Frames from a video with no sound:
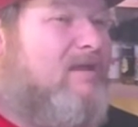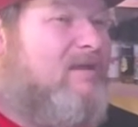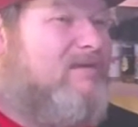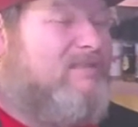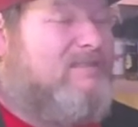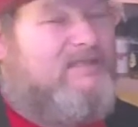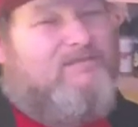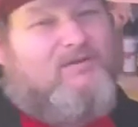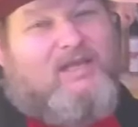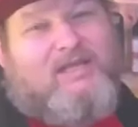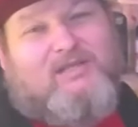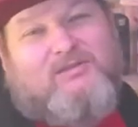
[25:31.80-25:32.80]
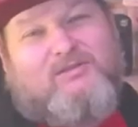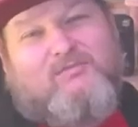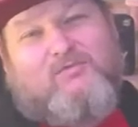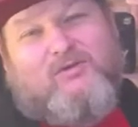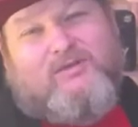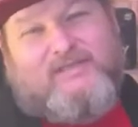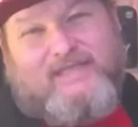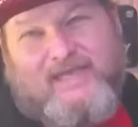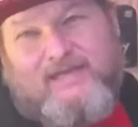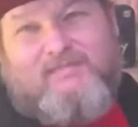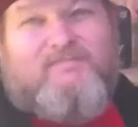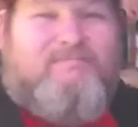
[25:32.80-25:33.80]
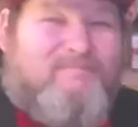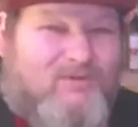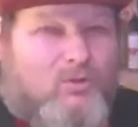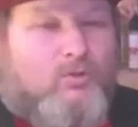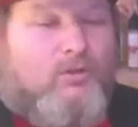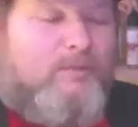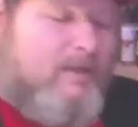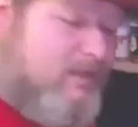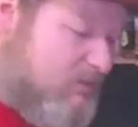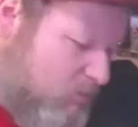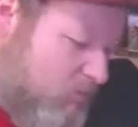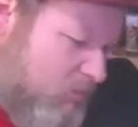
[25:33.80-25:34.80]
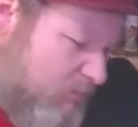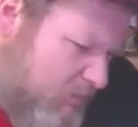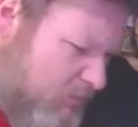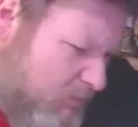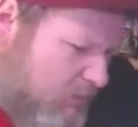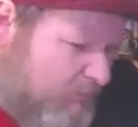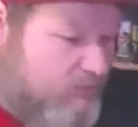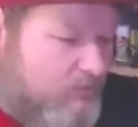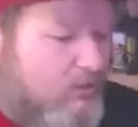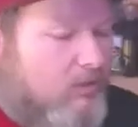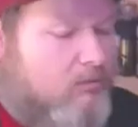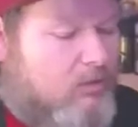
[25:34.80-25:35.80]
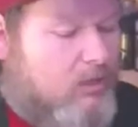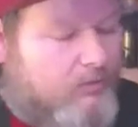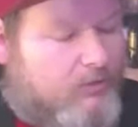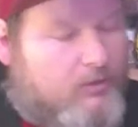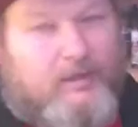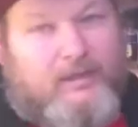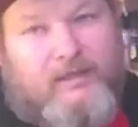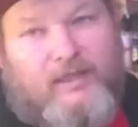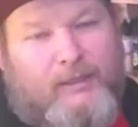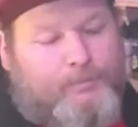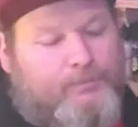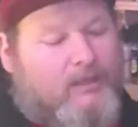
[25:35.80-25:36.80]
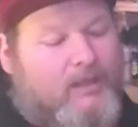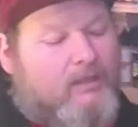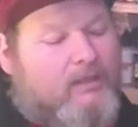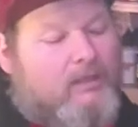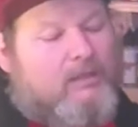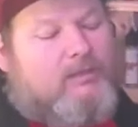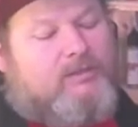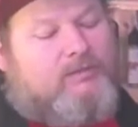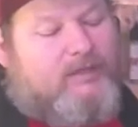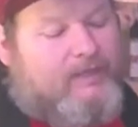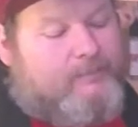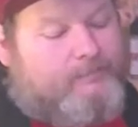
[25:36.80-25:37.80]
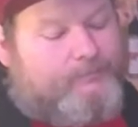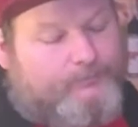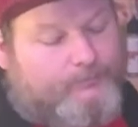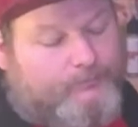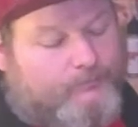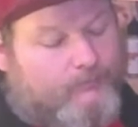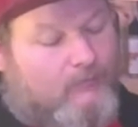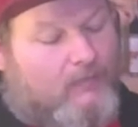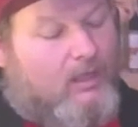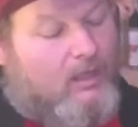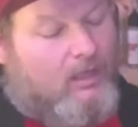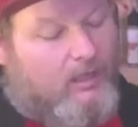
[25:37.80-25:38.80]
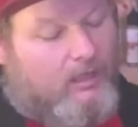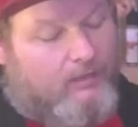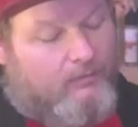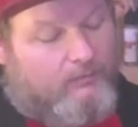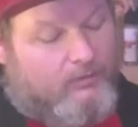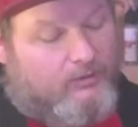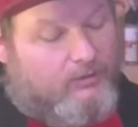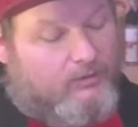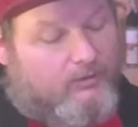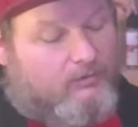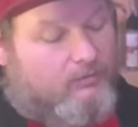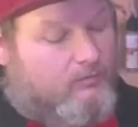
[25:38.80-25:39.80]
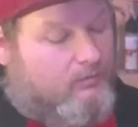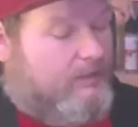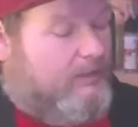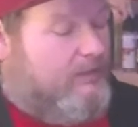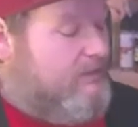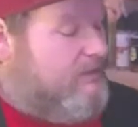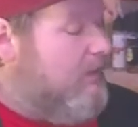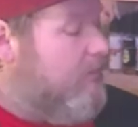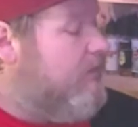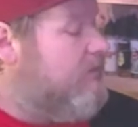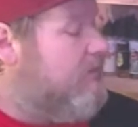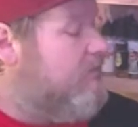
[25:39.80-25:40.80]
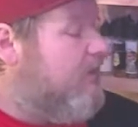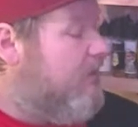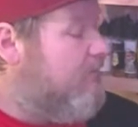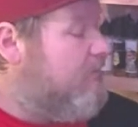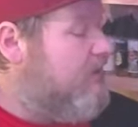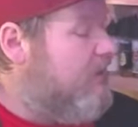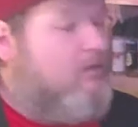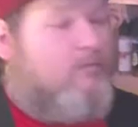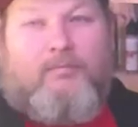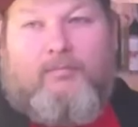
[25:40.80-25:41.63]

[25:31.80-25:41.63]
70 to 110. All depends on what build I've got going on in there. So yeah, I'm gonna hit this up. This is my MTL